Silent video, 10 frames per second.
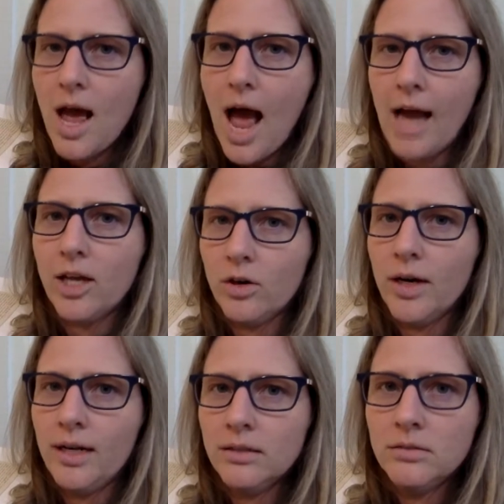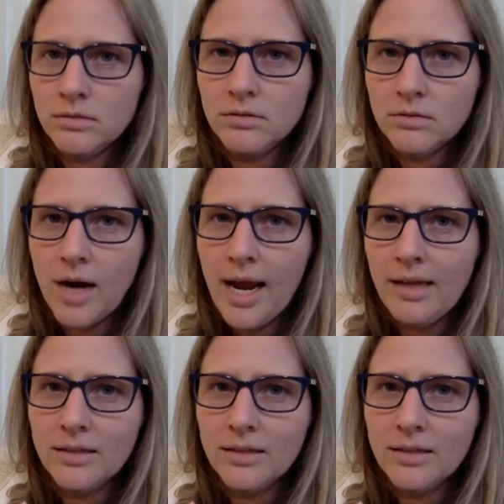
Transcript: accurate, right?